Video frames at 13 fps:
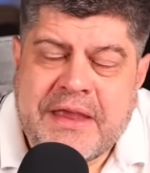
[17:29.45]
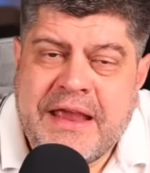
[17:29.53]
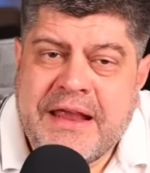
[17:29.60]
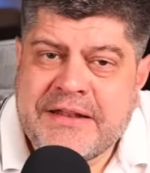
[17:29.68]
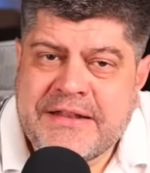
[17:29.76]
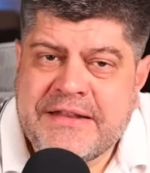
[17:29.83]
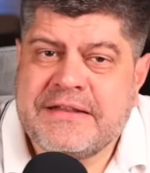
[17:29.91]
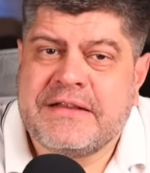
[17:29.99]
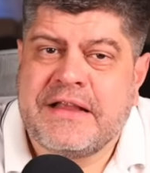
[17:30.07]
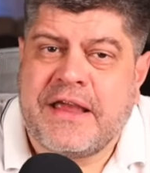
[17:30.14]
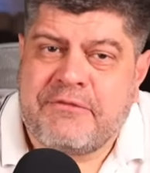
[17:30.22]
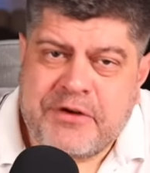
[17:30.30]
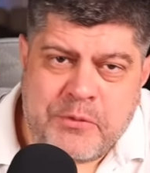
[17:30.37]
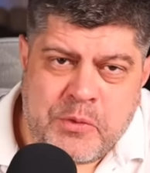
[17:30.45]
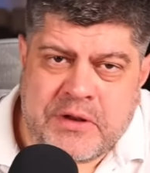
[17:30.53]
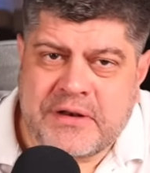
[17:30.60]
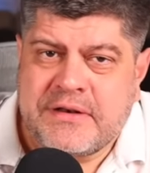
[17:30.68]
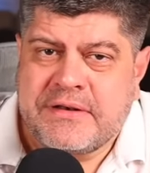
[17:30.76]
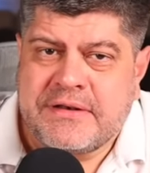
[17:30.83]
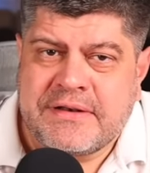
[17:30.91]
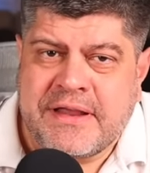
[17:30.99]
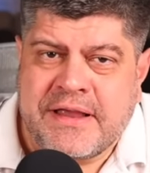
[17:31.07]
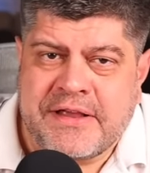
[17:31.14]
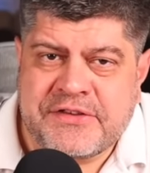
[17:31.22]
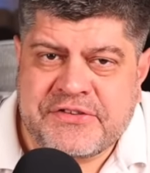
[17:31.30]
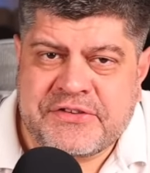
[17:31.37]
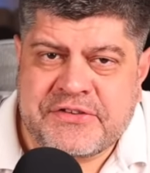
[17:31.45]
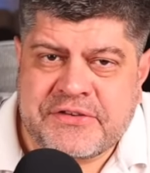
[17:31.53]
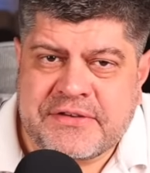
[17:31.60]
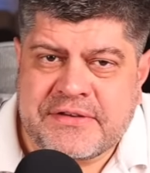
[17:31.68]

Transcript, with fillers: And everyone has